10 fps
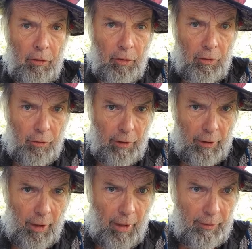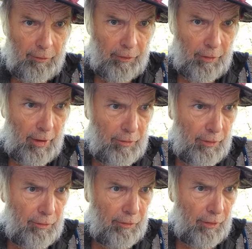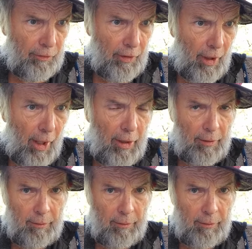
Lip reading: to the Greek islands in 1968.